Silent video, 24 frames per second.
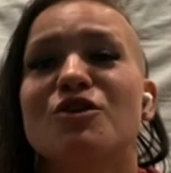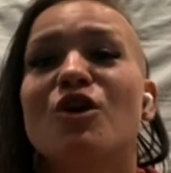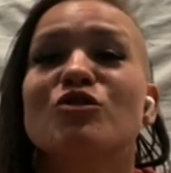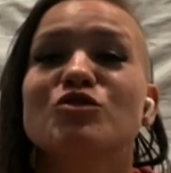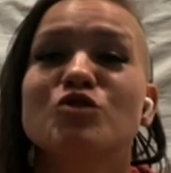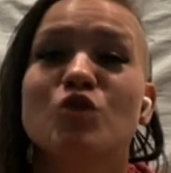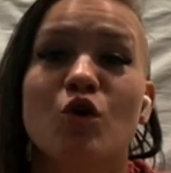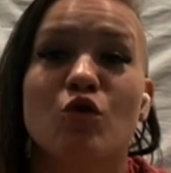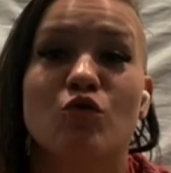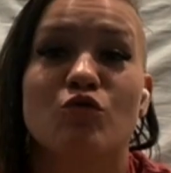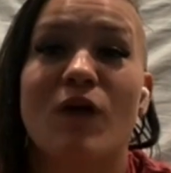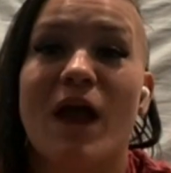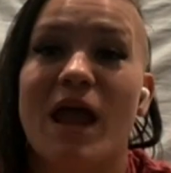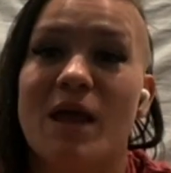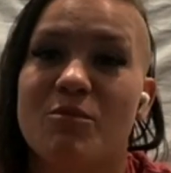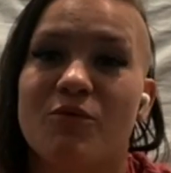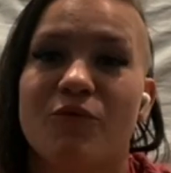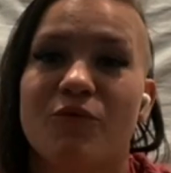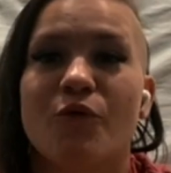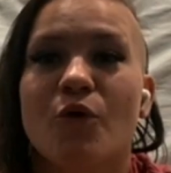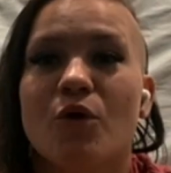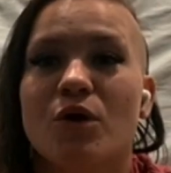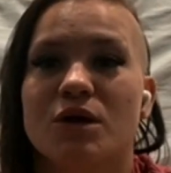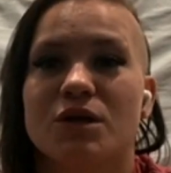don't do it
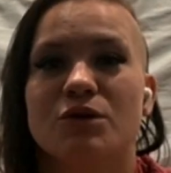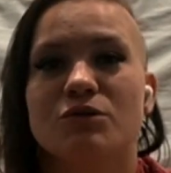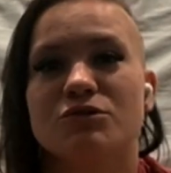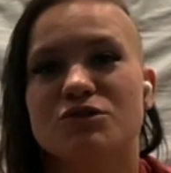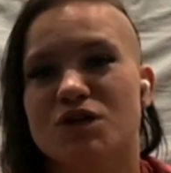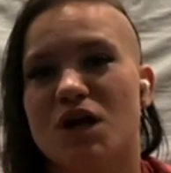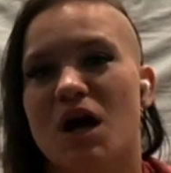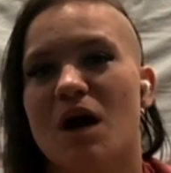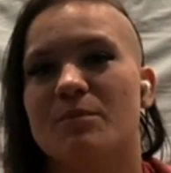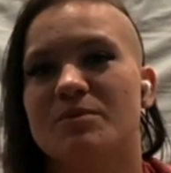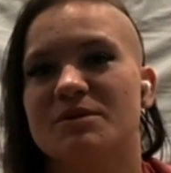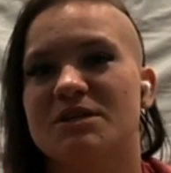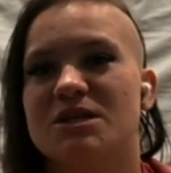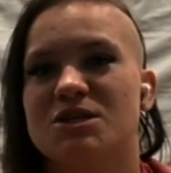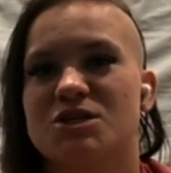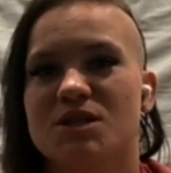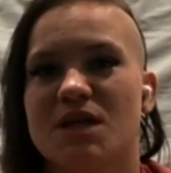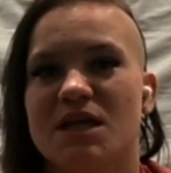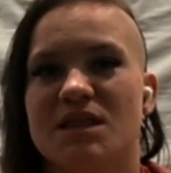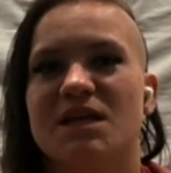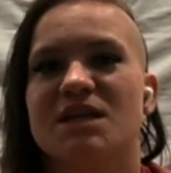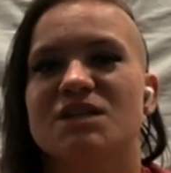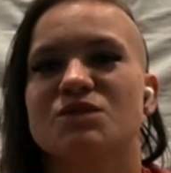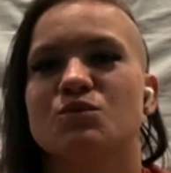right before a huge
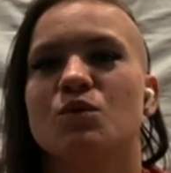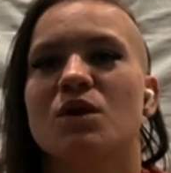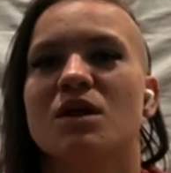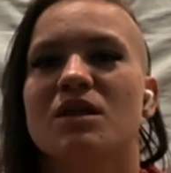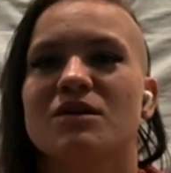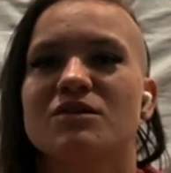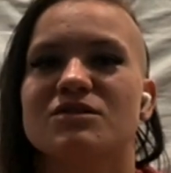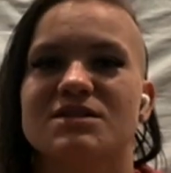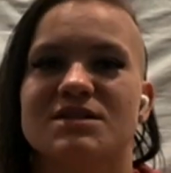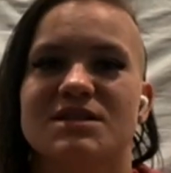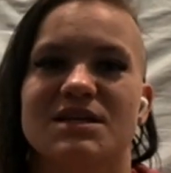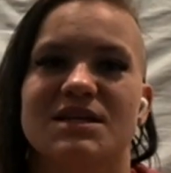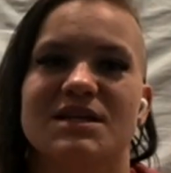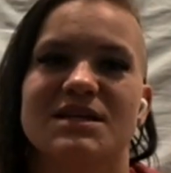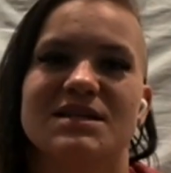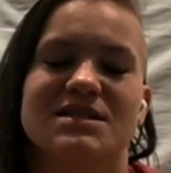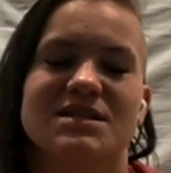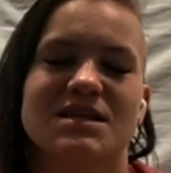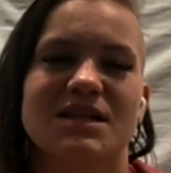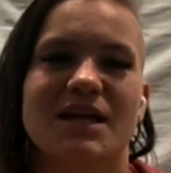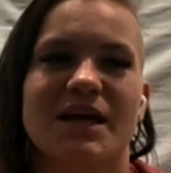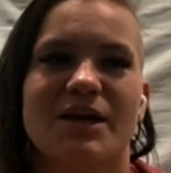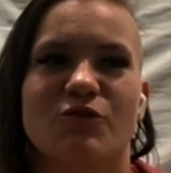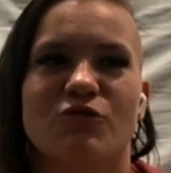competition. Like that's one of those
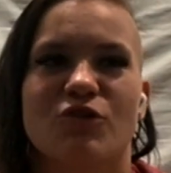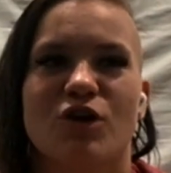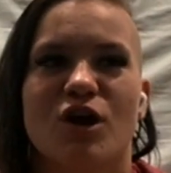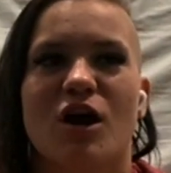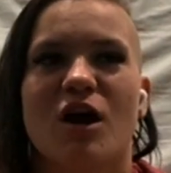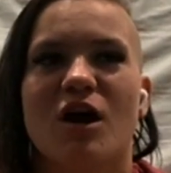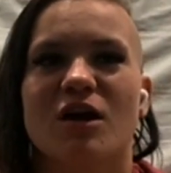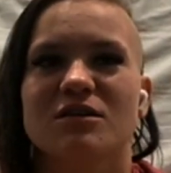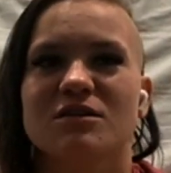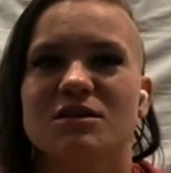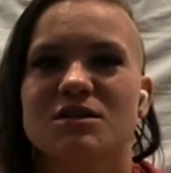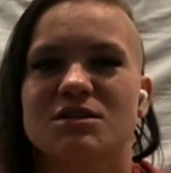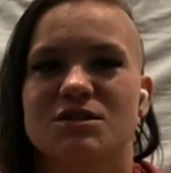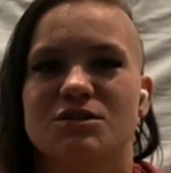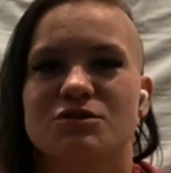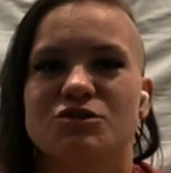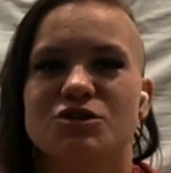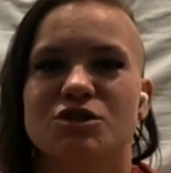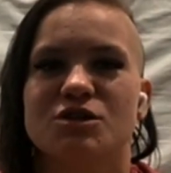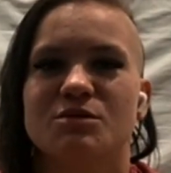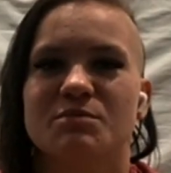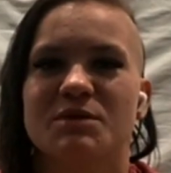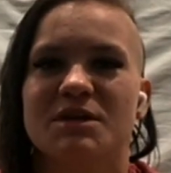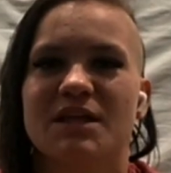things that like regardless,
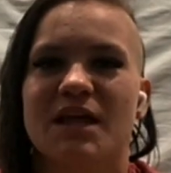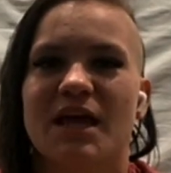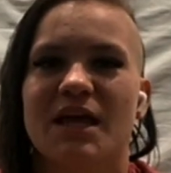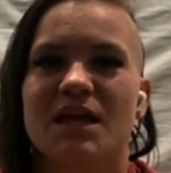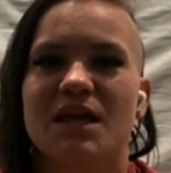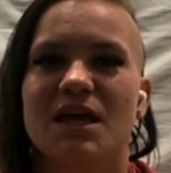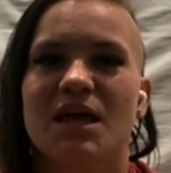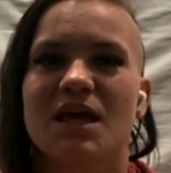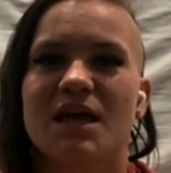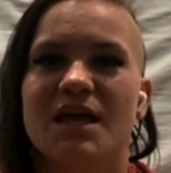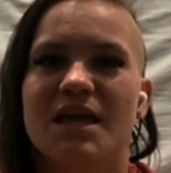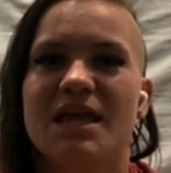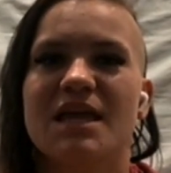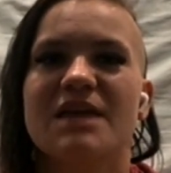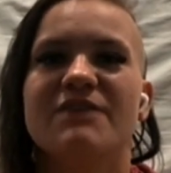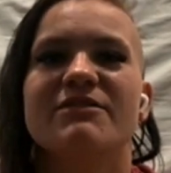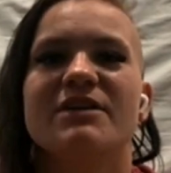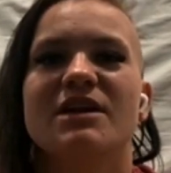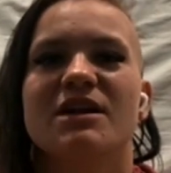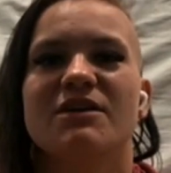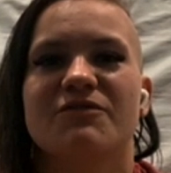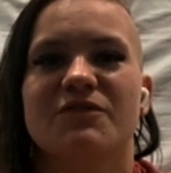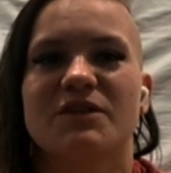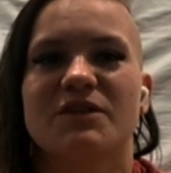you should be like,
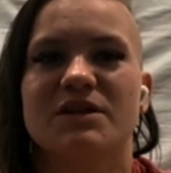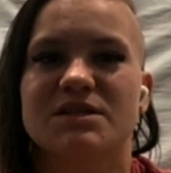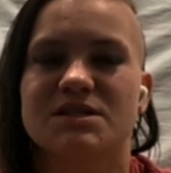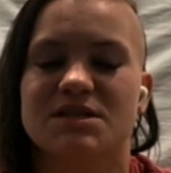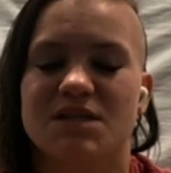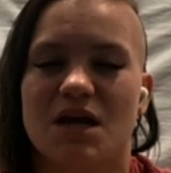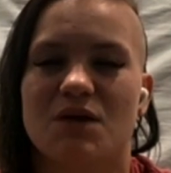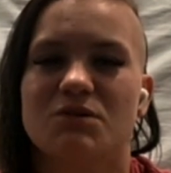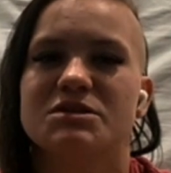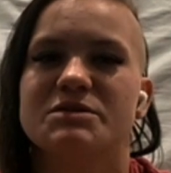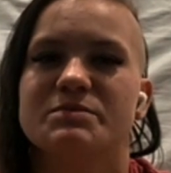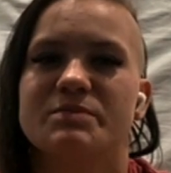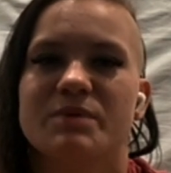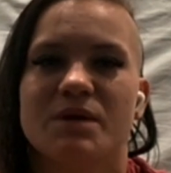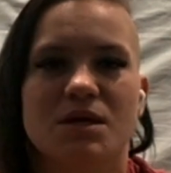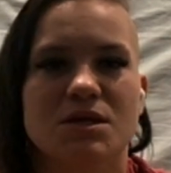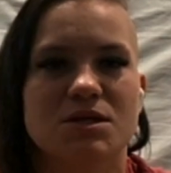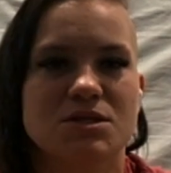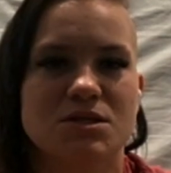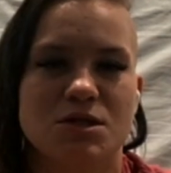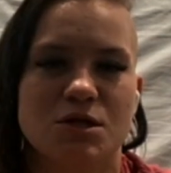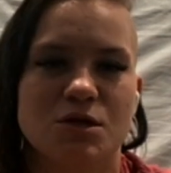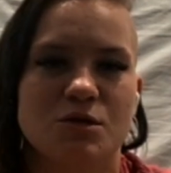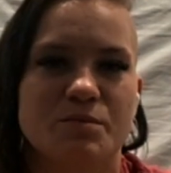even if let's say I was
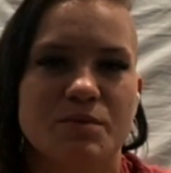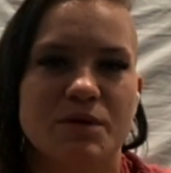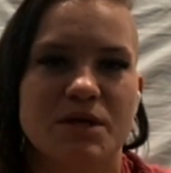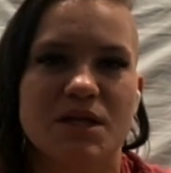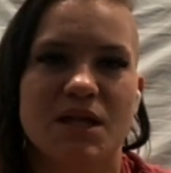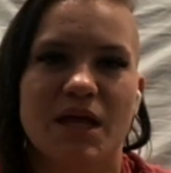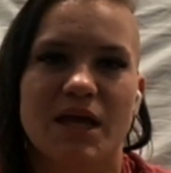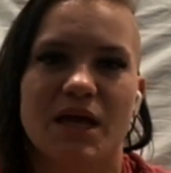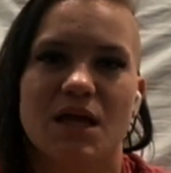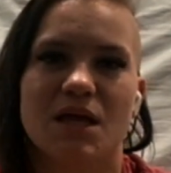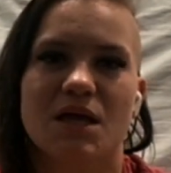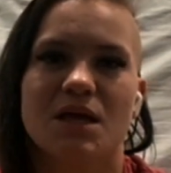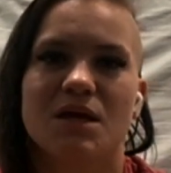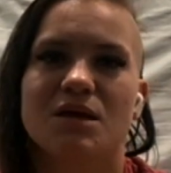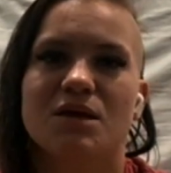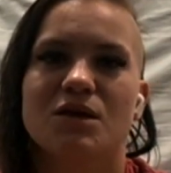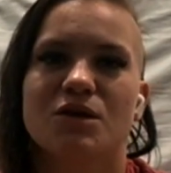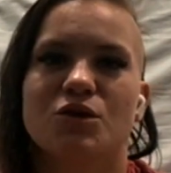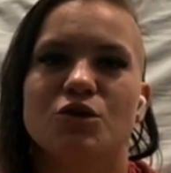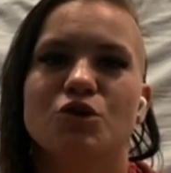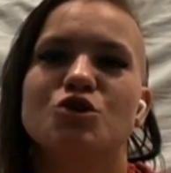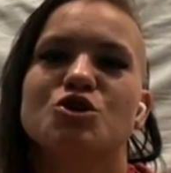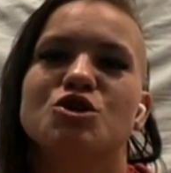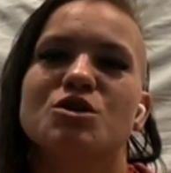being stupid, like
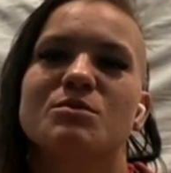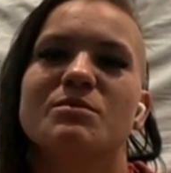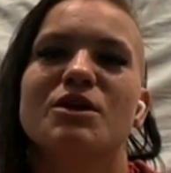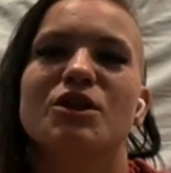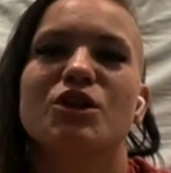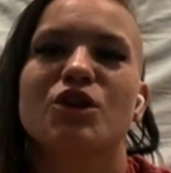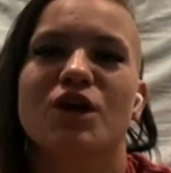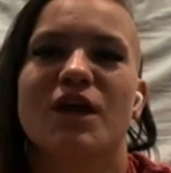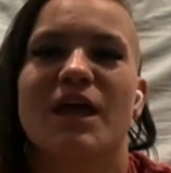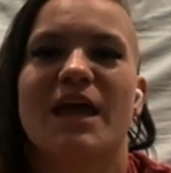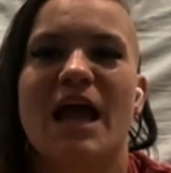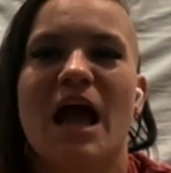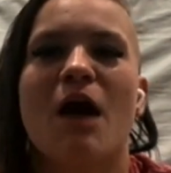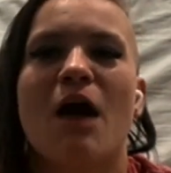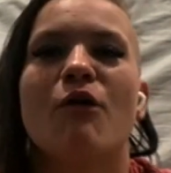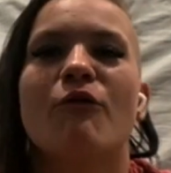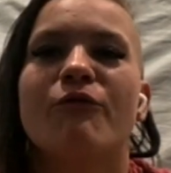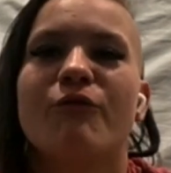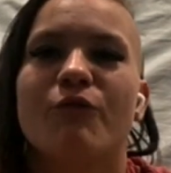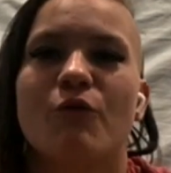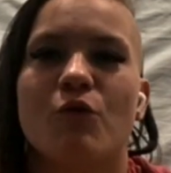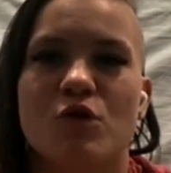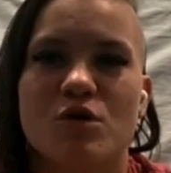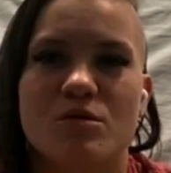you should be looking
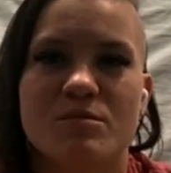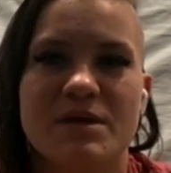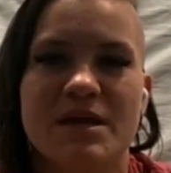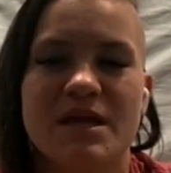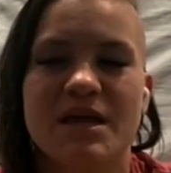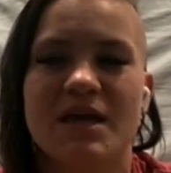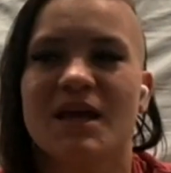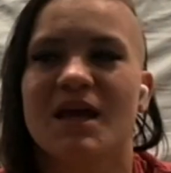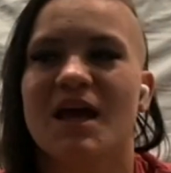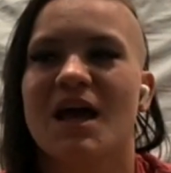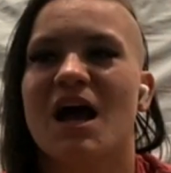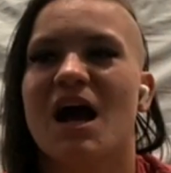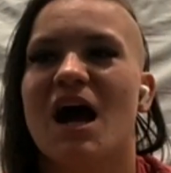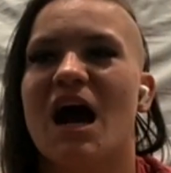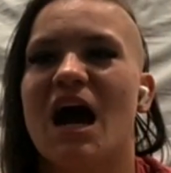out for me.